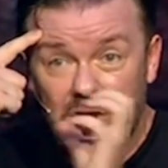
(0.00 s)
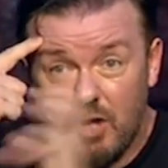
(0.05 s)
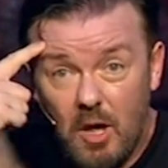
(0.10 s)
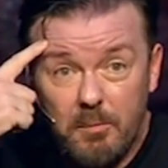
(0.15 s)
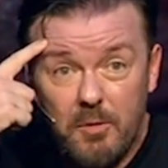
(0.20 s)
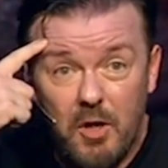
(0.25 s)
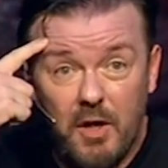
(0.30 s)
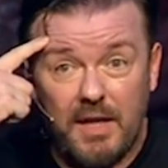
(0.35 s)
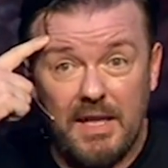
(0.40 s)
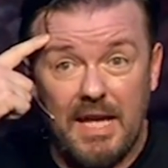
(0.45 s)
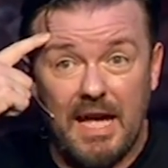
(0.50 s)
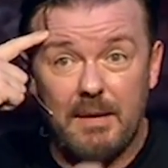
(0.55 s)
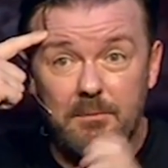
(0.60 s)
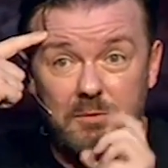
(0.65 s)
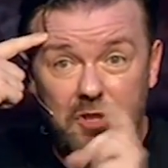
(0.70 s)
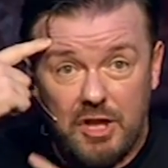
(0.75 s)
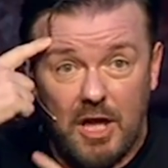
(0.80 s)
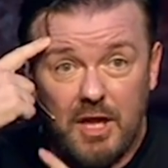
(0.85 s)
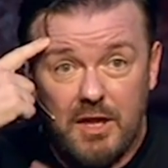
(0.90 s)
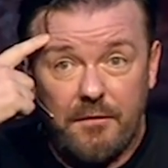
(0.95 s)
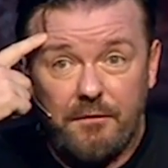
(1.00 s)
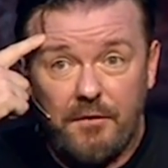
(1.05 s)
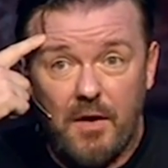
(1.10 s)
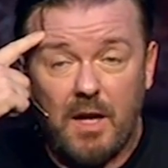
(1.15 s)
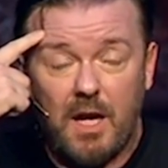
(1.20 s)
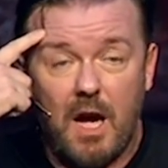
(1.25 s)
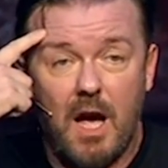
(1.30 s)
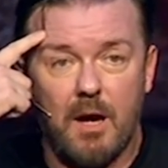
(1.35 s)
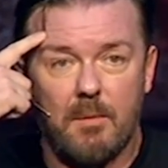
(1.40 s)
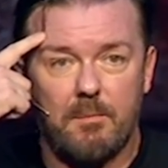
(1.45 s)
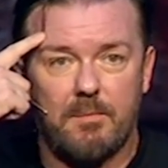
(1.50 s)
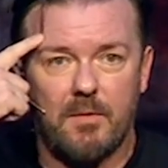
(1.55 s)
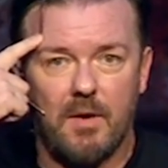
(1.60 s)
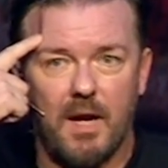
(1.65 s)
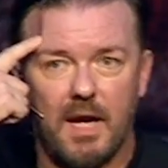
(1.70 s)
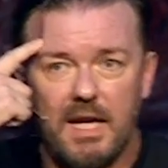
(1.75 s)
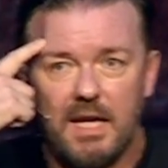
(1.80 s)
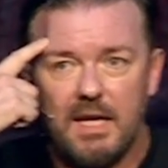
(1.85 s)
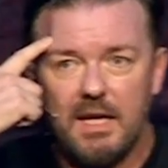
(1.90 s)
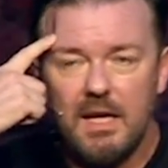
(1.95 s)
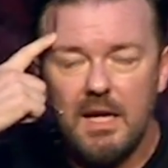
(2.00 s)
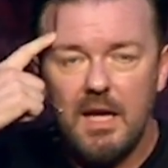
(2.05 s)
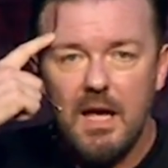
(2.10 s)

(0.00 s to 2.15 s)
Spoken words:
Stop looking at him, shut the fuck up, right?